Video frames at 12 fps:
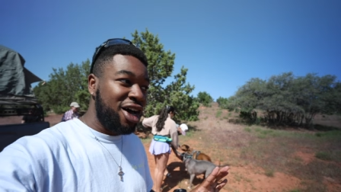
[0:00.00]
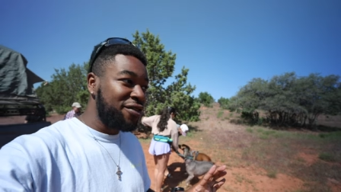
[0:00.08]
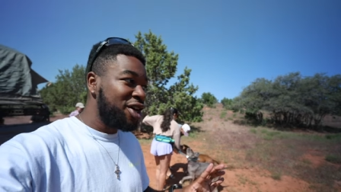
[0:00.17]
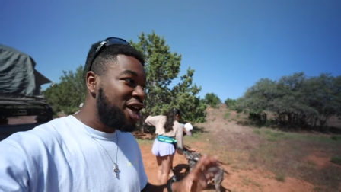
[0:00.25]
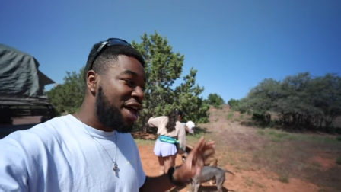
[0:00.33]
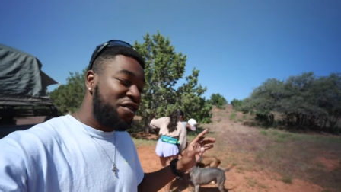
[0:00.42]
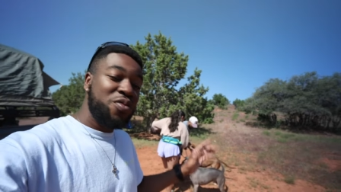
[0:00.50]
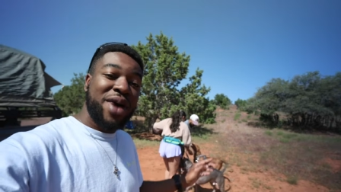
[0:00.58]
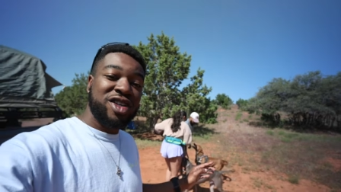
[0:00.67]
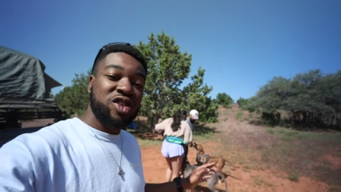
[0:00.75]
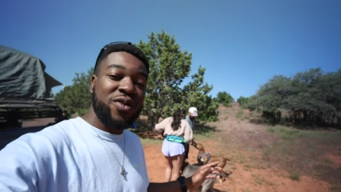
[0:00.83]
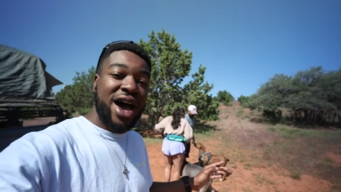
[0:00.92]
of if you
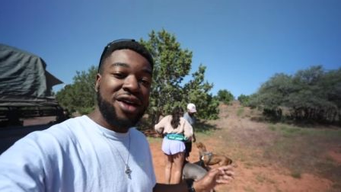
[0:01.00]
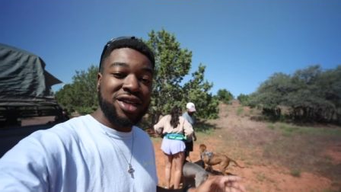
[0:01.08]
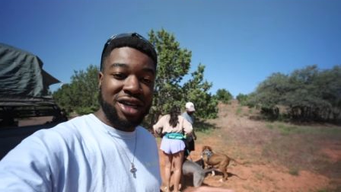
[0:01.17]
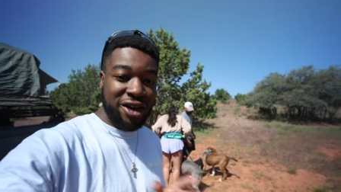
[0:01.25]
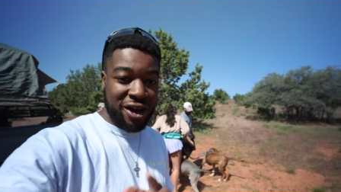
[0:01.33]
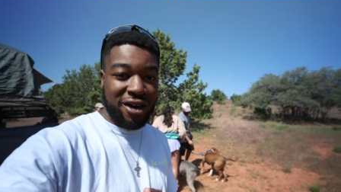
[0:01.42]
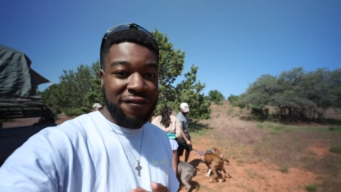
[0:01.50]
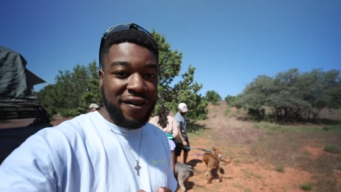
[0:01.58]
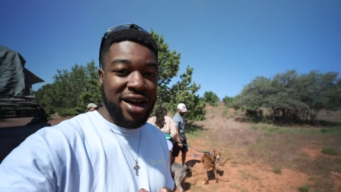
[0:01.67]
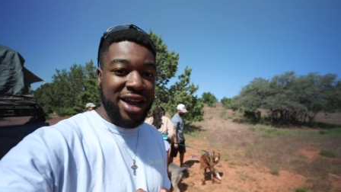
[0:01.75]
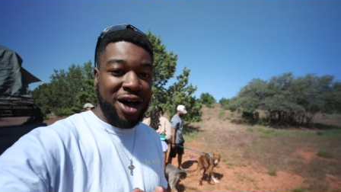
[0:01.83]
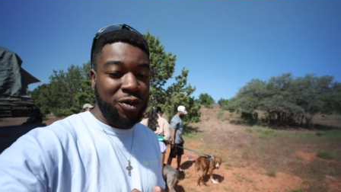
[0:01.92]
mess around, you're gonna
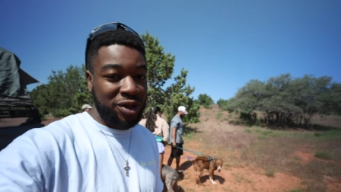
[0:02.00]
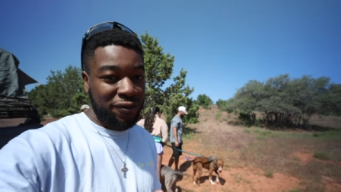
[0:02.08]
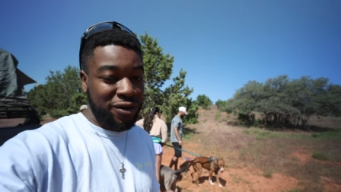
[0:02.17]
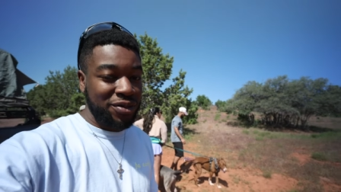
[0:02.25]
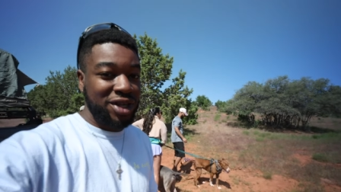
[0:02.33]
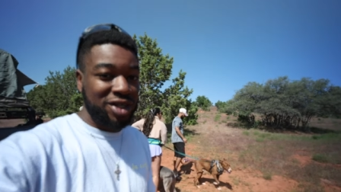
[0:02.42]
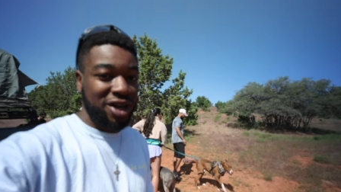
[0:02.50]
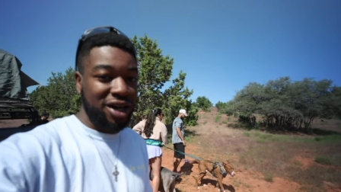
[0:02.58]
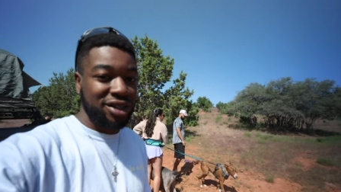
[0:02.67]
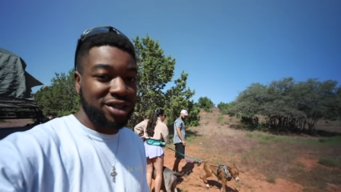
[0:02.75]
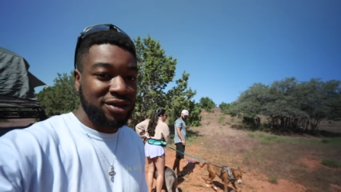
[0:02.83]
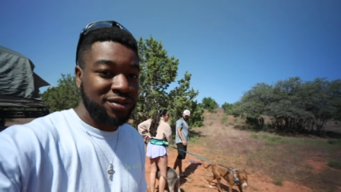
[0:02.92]
find out with from these
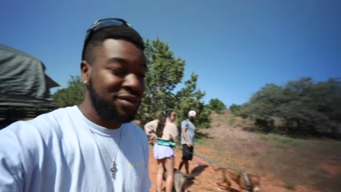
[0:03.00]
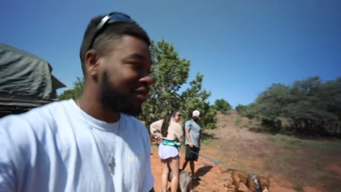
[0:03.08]
dogs.